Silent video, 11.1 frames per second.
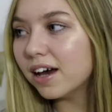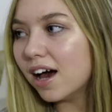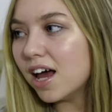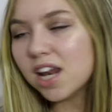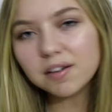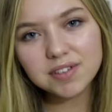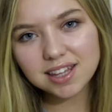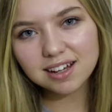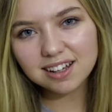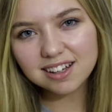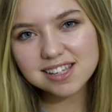another
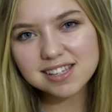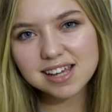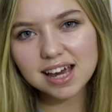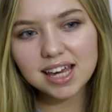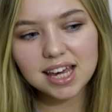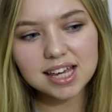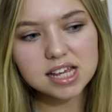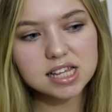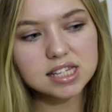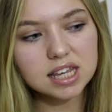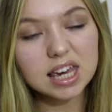thing I can say
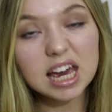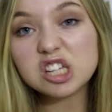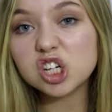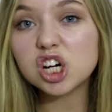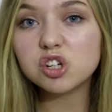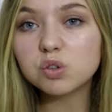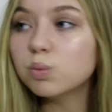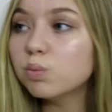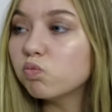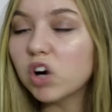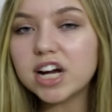is get a journal,
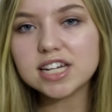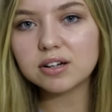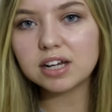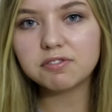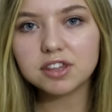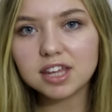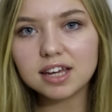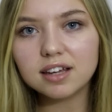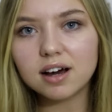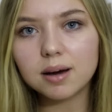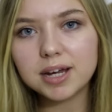write down
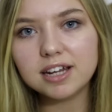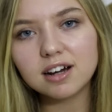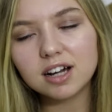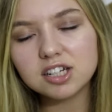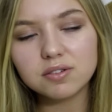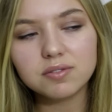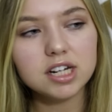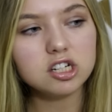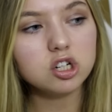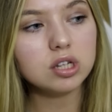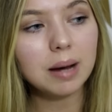everything. I mean, I don't really
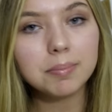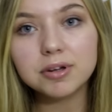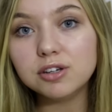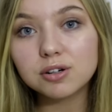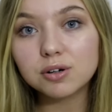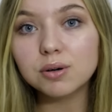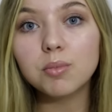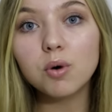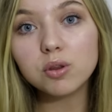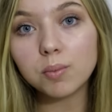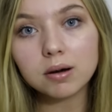do that, but you're
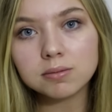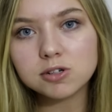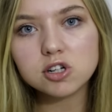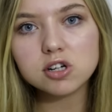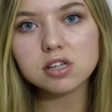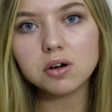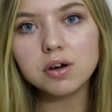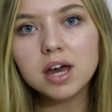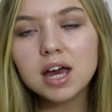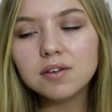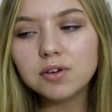more than welcome to do so.
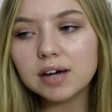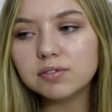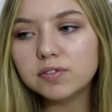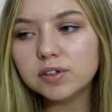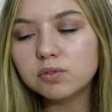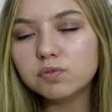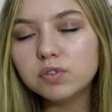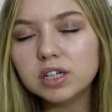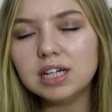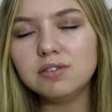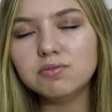If you ever feel
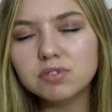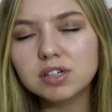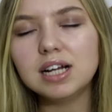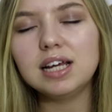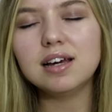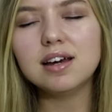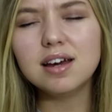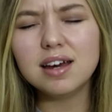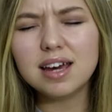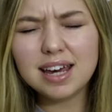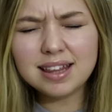really, really
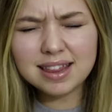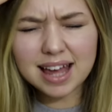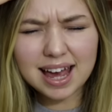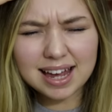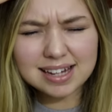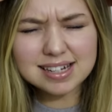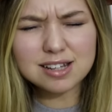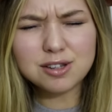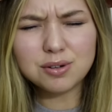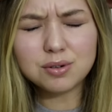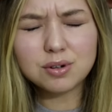in the head
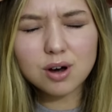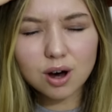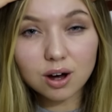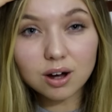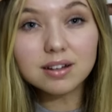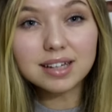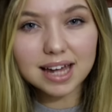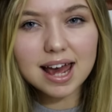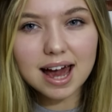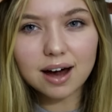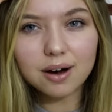and you can't get
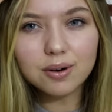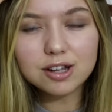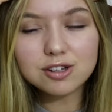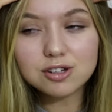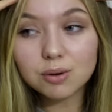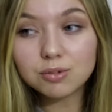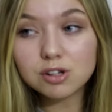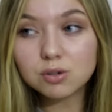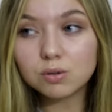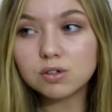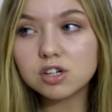it out and you don't want
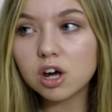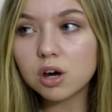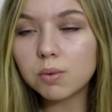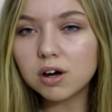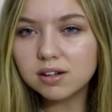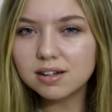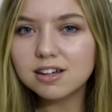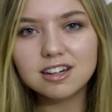to talk to no one,